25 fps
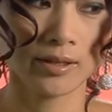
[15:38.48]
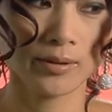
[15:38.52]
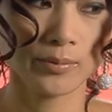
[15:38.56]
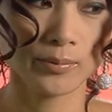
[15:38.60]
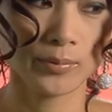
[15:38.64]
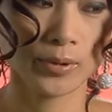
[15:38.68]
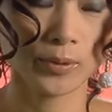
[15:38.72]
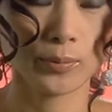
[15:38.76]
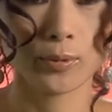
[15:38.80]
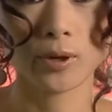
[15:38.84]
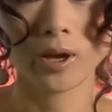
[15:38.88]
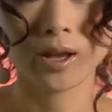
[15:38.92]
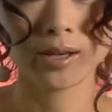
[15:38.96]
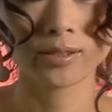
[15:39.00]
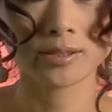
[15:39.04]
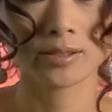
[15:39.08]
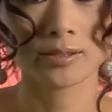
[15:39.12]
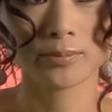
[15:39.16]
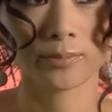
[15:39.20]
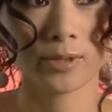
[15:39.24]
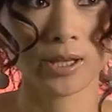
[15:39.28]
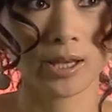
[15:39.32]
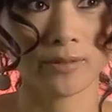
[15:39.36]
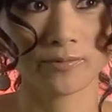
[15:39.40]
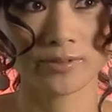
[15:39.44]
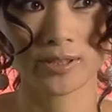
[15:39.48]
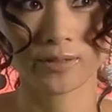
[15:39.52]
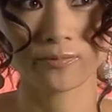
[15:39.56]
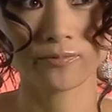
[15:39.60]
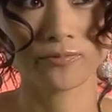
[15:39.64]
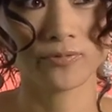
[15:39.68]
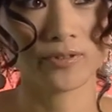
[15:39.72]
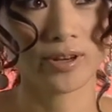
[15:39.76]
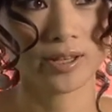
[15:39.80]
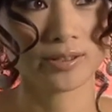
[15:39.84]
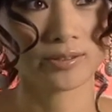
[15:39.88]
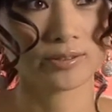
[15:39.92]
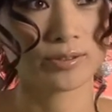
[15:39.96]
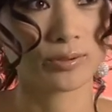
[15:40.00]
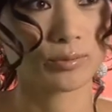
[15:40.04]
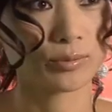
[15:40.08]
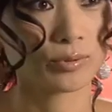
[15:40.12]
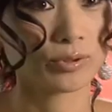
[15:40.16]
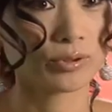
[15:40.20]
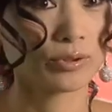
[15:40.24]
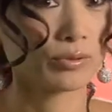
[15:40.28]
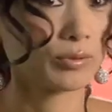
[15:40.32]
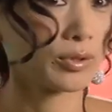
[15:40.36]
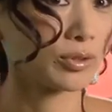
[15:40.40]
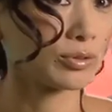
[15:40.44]
people asked me, I have some friends, so
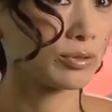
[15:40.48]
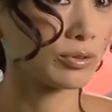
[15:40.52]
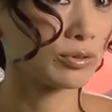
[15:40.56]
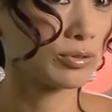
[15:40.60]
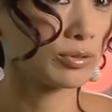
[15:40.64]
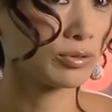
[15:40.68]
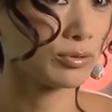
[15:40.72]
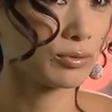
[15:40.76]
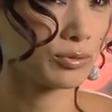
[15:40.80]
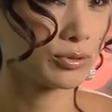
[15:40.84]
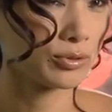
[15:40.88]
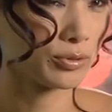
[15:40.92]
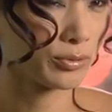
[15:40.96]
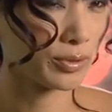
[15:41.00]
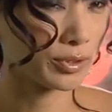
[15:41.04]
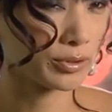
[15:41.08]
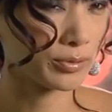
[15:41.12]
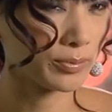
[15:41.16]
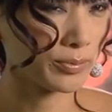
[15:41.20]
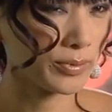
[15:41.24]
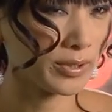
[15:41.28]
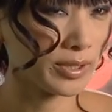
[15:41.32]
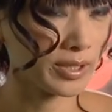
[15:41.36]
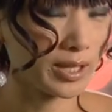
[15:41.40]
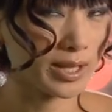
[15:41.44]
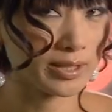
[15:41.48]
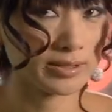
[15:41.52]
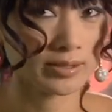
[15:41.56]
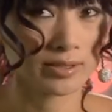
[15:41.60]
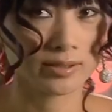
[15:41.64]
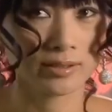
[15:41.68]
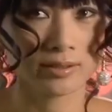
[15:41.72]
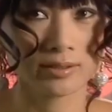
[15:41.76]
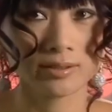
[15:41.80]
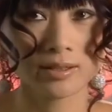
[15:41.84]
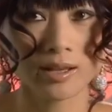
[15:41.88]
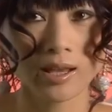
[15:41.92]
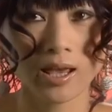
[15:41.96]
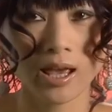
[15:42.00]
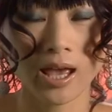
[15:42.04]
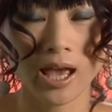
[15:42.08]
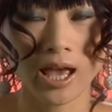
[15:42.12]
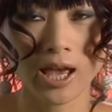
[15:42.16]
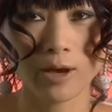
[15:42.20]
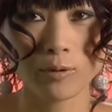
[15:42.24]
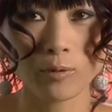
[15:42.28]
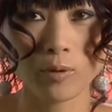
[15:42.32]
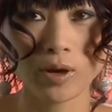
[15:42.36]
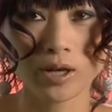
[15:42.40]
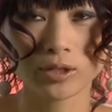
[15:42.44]
what do you want to do, what do you want to be? I said,
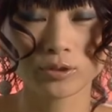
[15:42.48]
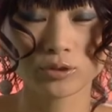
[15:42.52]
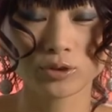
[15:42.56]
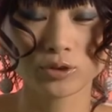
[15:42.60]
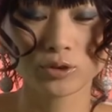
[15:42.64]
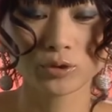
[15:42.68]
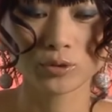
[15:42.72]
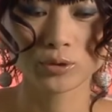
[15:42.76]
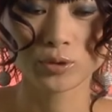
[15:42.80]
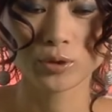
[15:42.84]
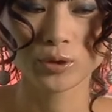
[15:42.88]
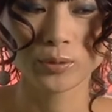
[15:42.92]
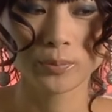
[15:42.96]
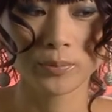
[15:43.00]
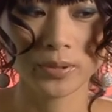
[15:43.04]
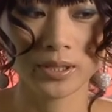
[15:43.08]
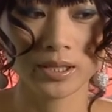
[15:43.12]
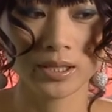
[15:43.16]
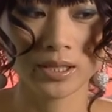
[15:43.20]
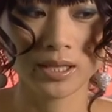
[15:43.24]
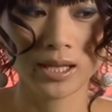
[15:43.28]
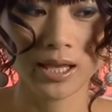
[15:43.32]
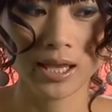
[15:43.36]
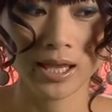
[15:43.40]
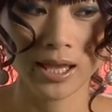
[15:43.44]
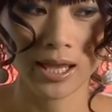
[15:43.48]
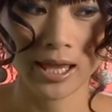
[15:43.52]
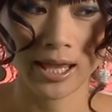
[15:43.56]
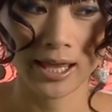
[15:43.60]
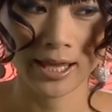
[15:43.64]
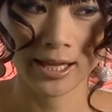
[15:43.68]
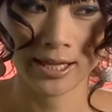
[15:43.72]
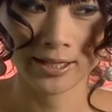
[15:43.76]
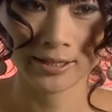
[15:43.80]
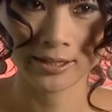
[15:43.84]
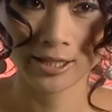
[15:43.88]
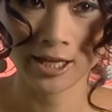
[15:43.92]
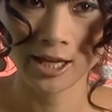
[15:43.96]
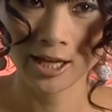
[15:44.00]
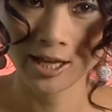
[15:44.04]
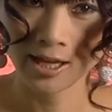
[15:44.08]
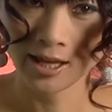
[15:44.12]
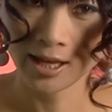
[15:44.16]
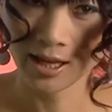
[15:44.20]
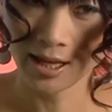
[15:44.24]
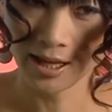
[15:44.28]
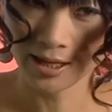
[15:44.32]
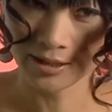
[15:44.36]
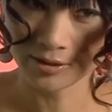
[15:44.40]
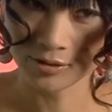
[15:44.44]
I want to be an
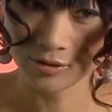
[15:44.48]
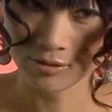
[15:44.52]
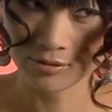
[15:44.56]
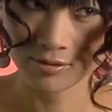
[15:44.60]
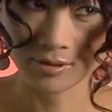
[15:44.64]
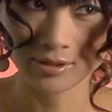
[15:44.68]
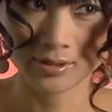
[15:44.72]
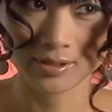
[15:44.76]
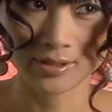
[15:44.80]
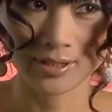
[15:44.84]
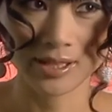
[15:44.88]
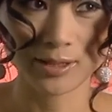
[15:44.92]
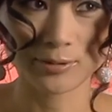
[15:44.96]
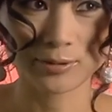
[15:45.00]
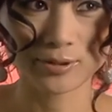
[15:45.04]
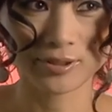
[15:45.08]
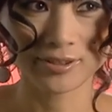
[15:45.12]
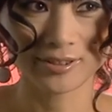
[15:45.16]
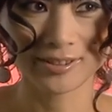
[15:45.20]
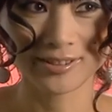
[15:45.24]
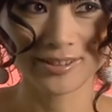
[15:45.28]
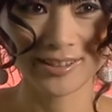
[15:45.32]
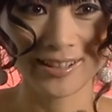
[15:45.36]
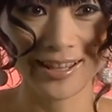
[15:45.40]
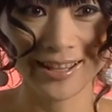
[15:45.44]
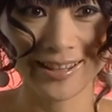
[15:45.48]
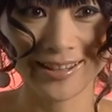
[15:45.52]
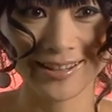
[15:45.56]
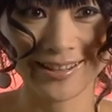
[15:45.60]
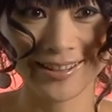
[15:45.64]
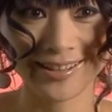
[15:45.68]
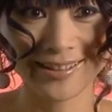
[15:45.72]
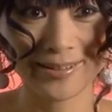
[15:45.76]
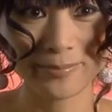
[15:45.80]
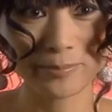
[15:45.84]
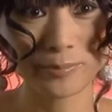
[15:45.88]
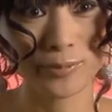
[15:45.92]
actress. I was learning A-N